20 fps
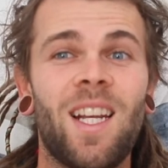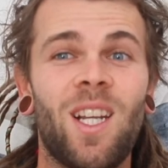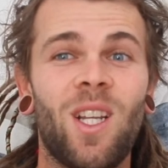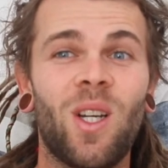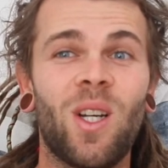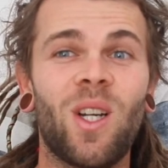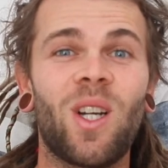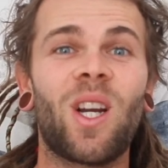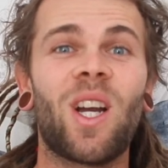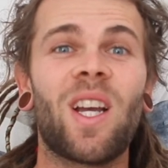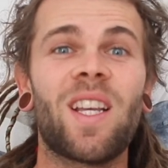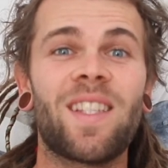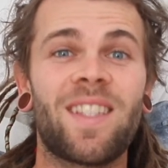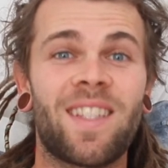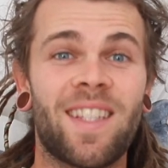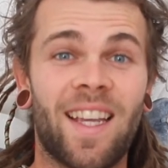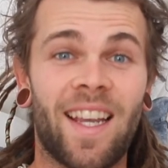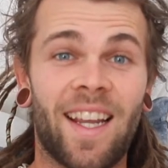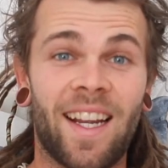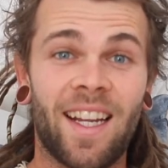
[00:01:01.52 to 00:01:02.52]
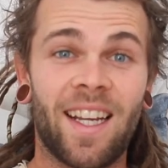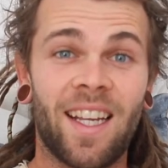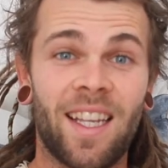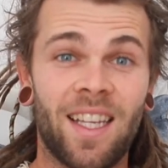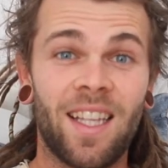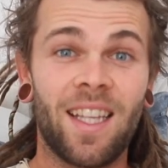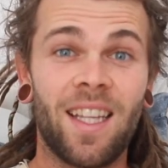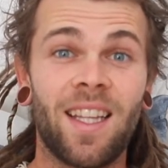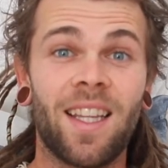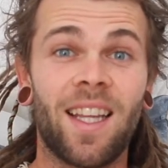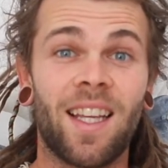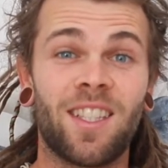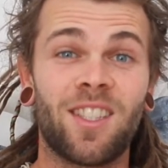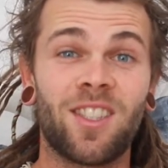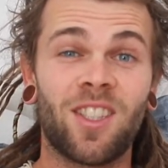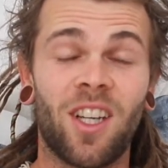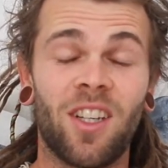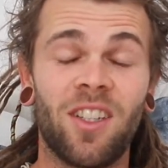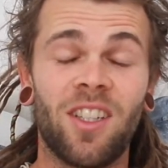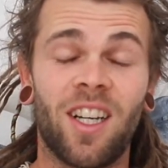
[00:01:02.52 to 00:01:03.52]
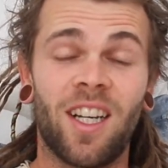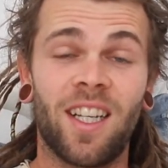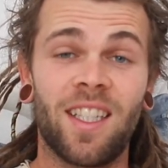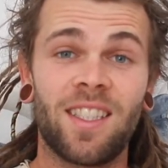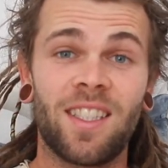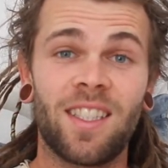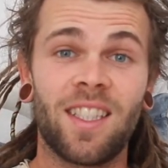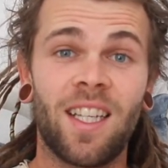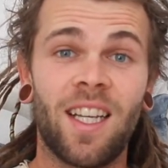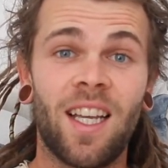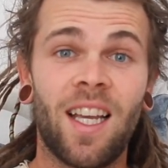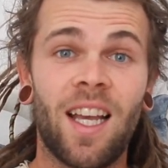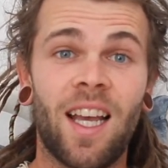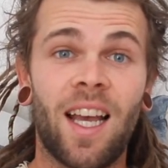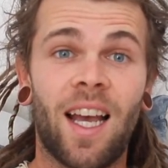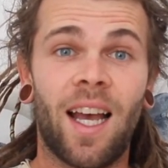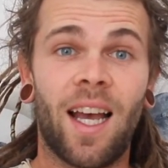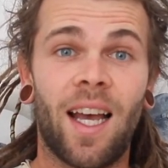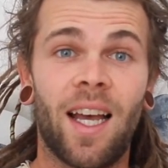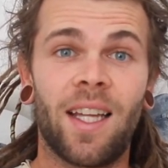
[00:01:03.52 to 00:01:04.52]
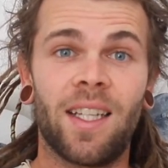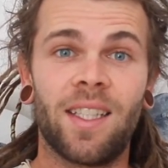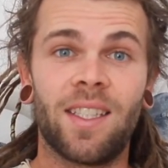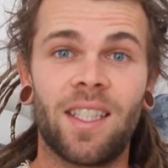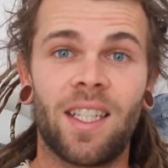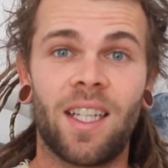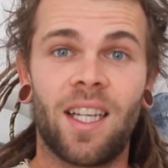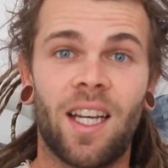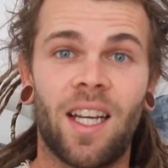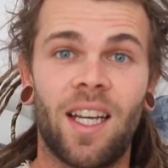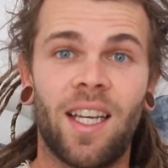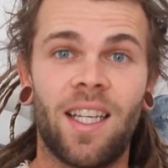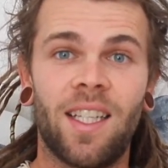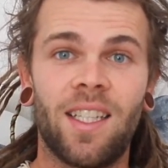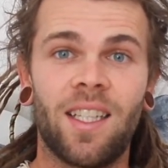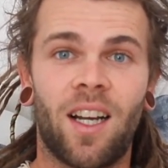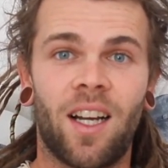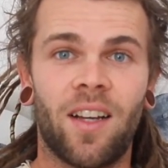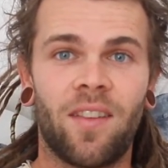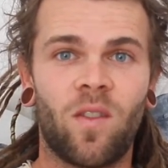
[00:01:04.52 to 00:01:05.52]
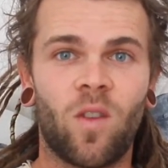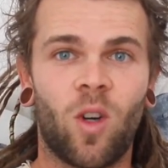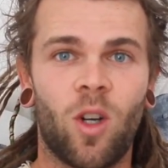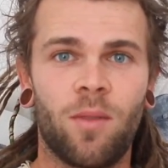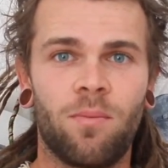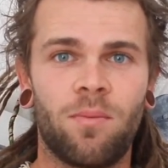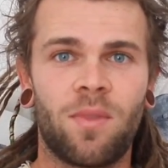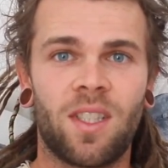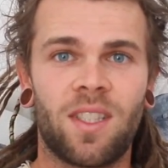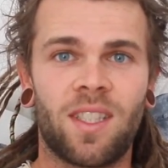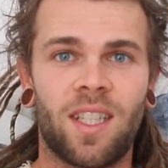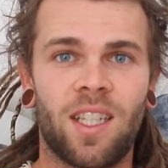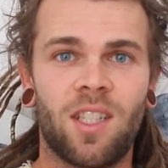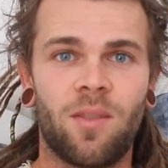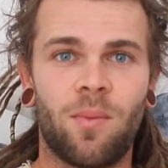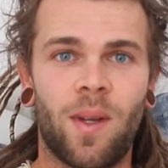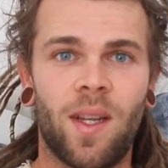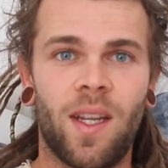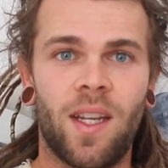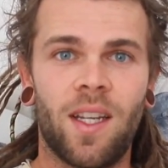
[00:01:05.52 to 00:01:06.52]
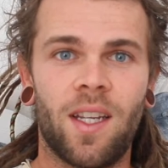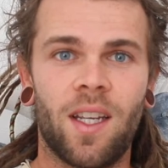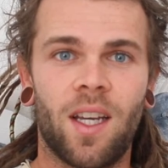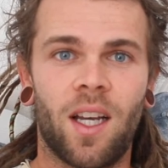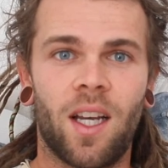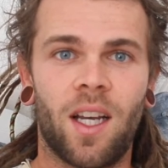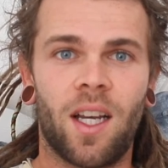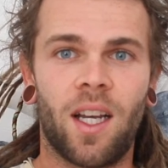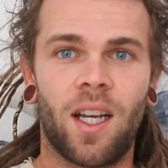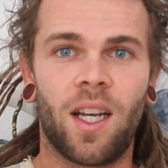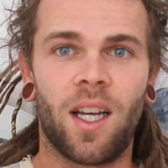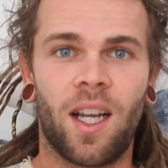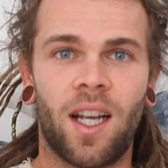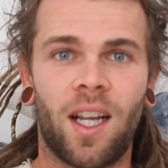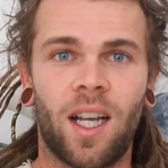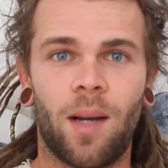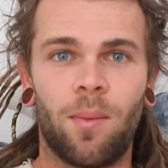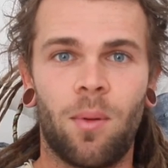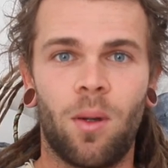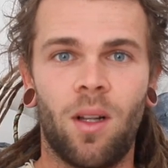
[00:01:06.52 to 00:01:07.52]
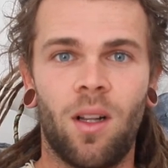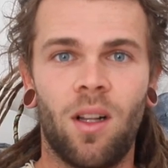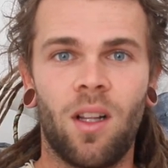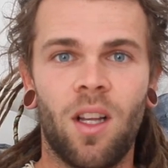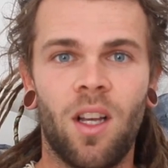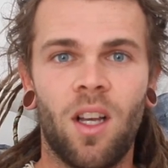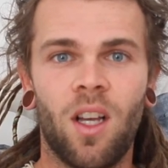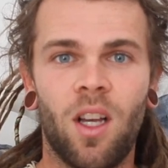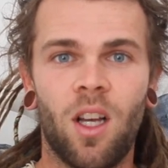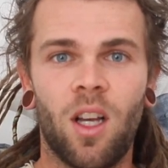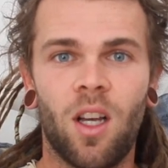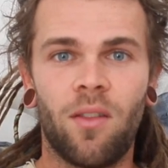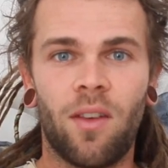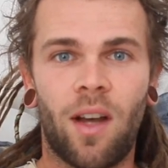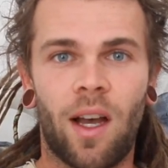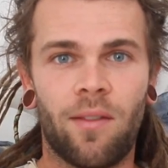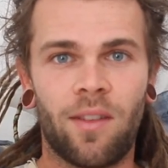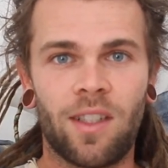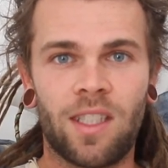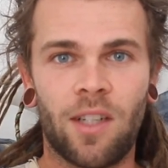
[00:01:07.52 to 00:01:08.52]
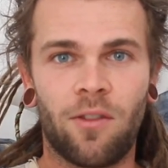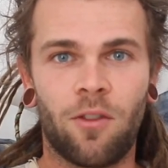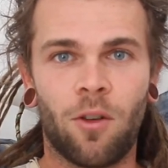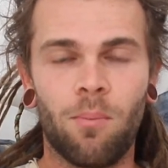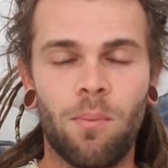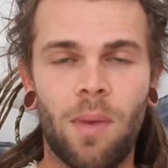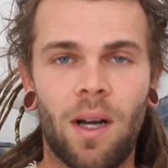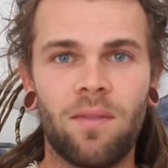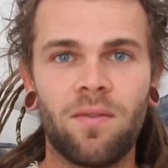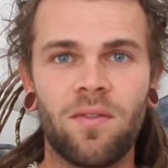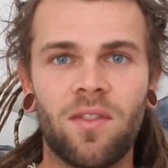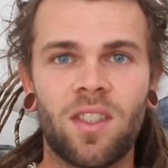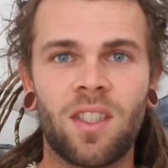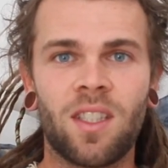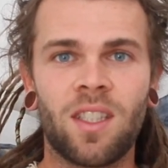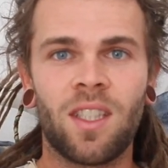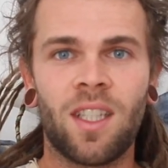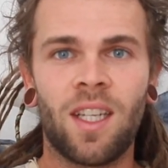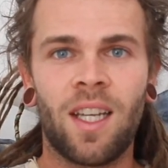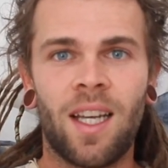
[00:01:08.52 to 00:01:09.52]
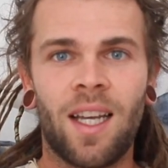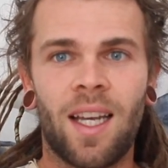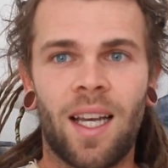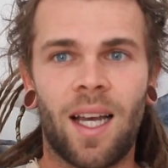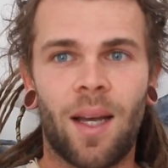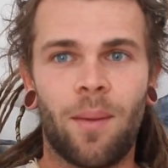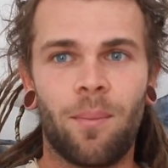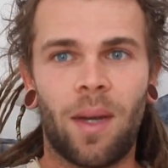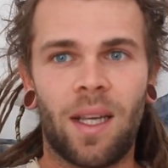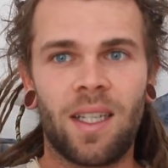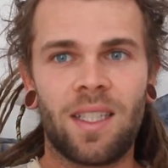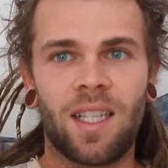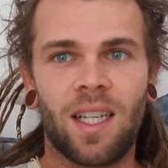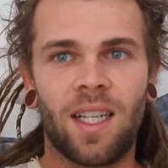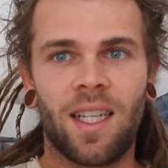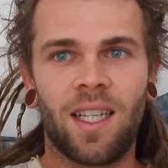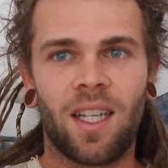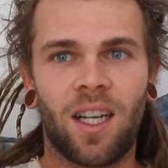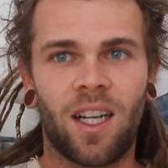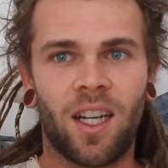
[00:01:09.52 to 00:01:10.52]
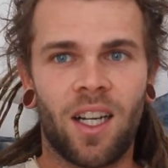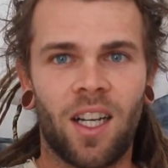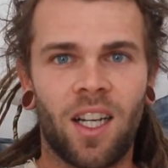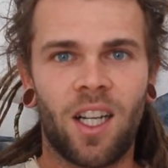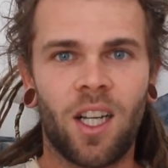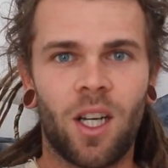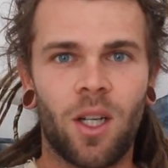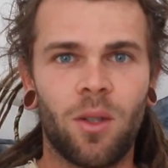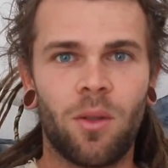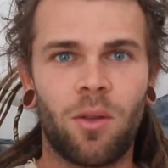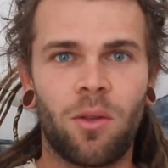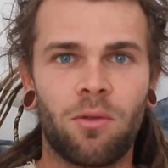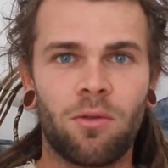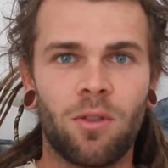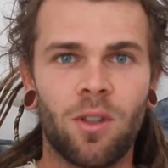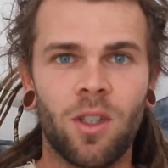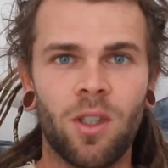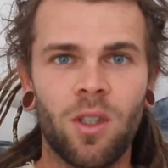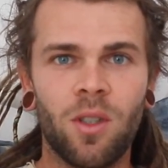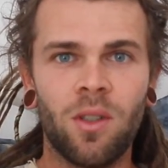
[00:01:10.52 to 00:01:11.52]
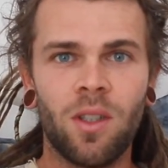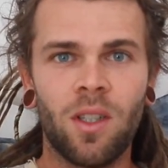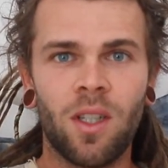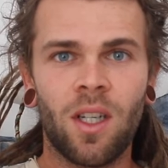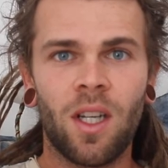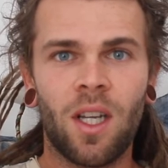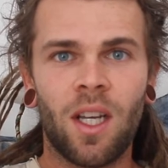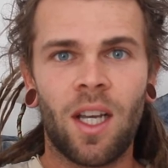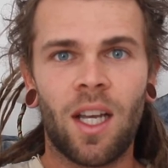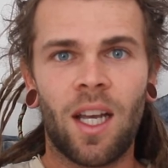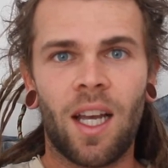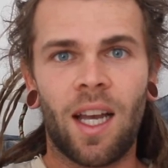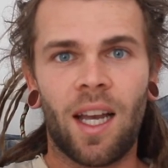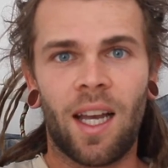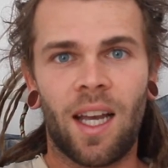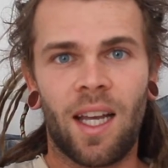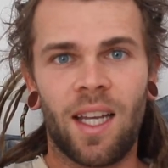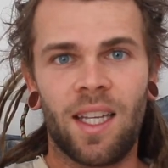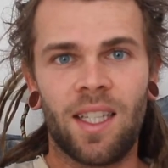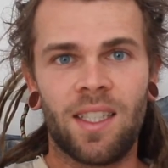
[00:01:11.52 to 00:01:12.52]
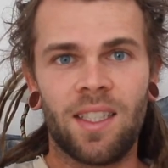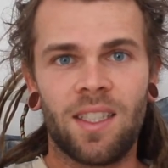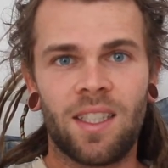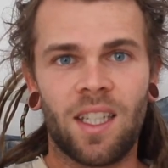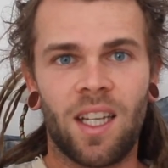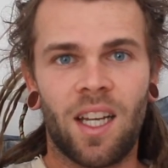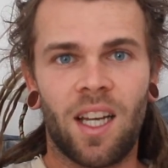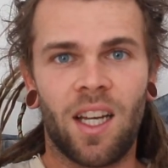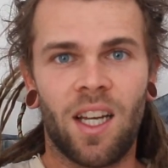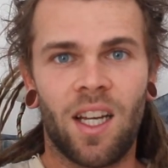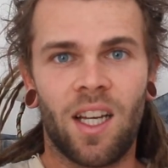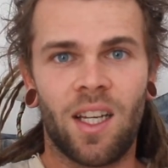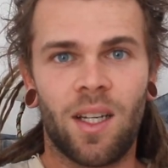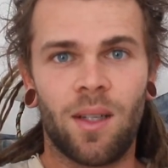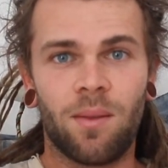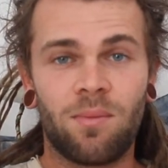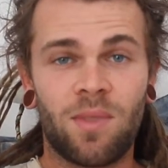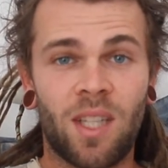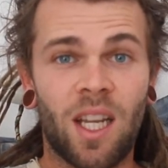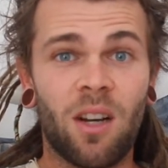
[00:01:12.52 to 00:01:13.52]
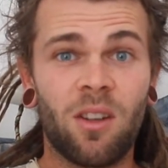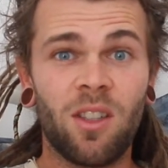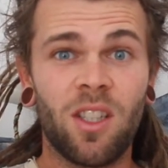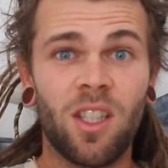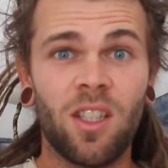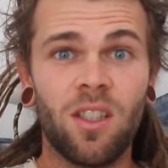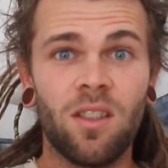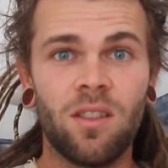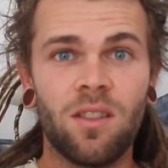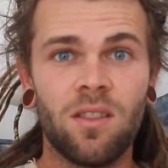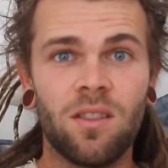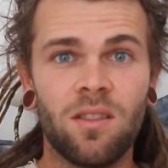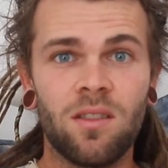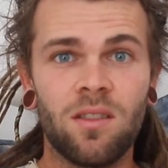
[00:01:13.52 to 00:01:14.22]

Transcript: look sick. They're so nice, and I got him to send me a couple of other different months, and basically I'm going to go through and tell you,